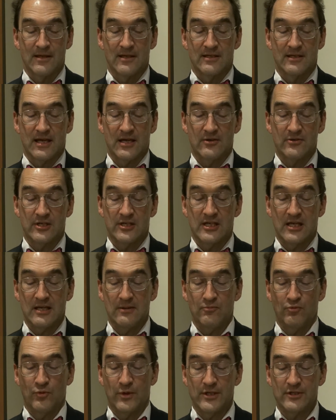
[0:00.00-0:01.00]
Now they
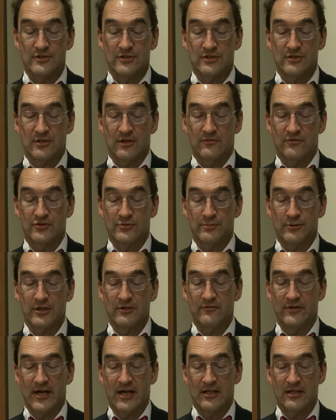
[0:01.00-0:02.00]
came west of
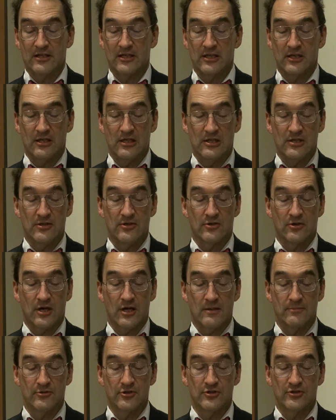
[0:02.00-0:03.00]
Spring Valley in their
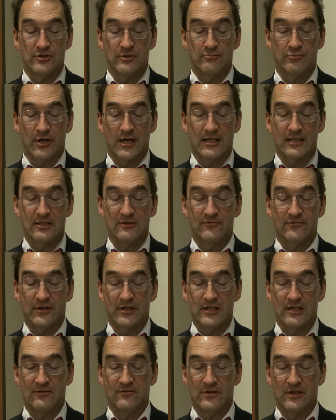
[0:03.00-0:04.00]
Hummers and Bradley
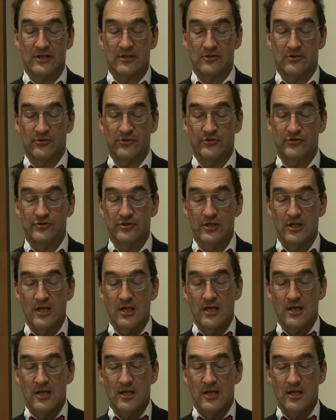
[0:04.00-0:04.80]
fighting vehicles.